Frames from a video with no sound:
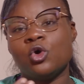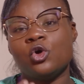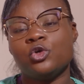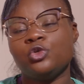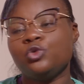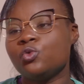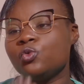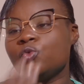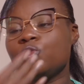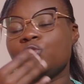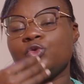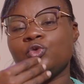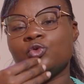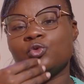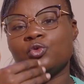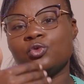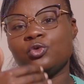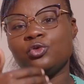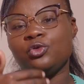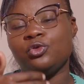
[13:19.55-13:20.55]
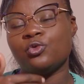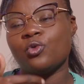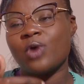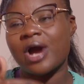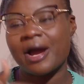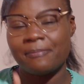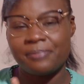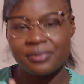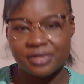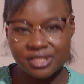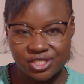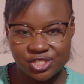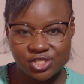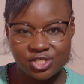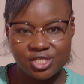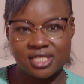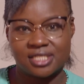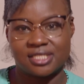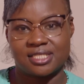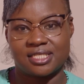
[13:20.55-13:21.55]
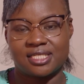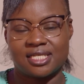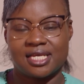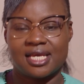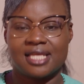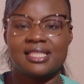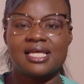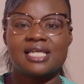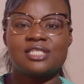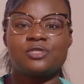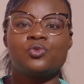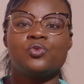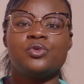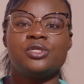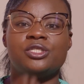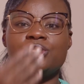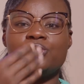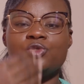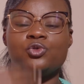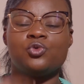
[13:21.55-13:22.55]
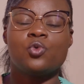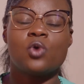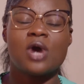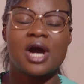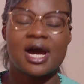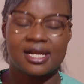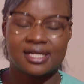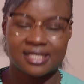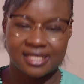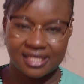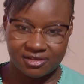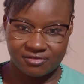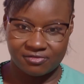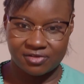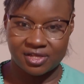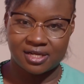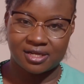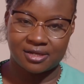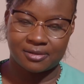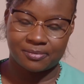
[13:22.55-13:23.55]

You appreciate that which you are given.